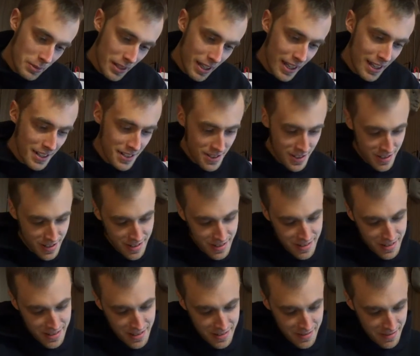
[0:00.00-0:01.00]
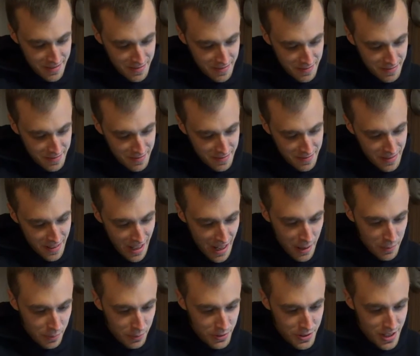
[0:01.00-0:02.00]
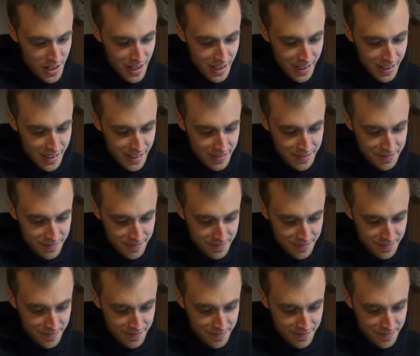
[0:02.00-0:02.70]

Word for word: Dash and Applejack.